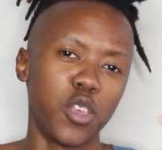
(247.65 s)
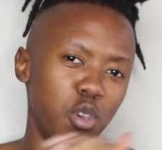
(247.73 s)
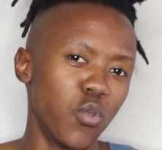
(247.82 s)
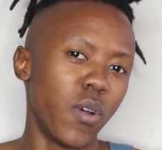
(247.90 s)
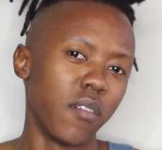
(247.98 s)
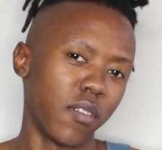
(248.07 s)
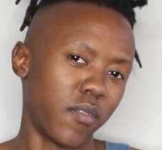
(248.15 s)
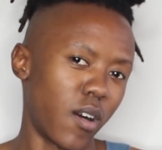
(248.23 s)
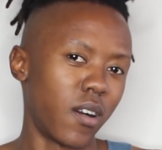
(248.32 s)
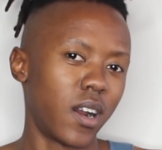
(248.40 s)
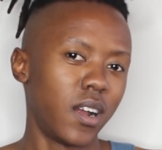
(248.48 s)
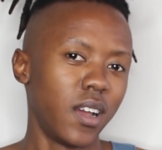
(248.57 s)
a new wave of
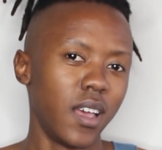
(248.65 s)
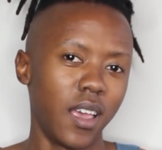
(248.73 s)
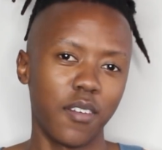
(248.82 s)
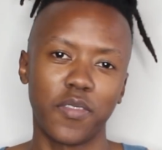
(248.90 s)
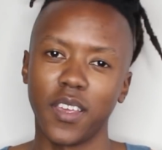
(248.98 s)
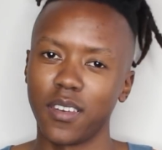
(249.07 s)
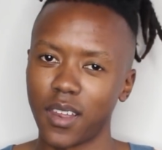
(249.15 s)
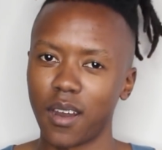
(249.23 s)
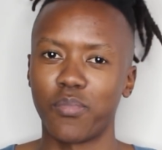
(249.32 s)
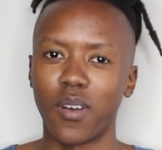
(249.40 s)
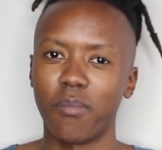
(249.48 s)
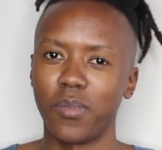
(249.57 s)
horror if they're
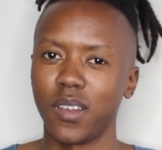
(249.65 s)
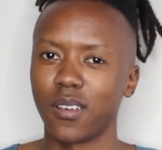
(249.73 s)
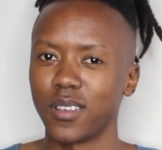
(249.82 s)
done properly,